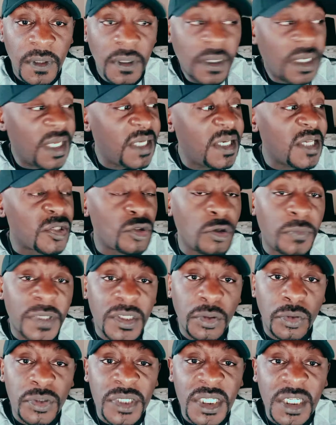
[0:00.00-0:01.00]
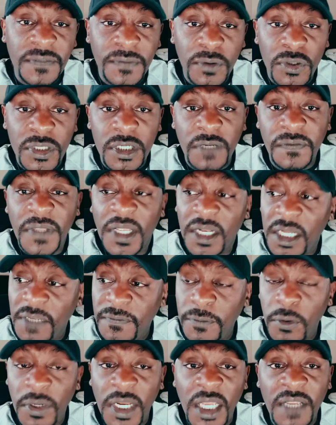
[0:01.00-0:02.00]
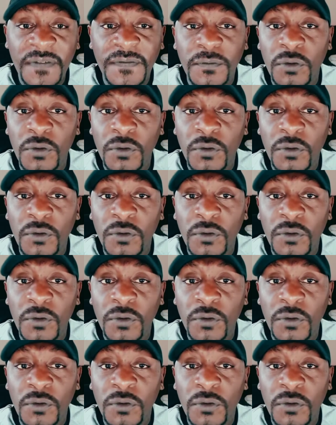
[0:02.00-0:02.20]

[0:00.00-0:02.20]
It does not matter those individuals, if they leave your life,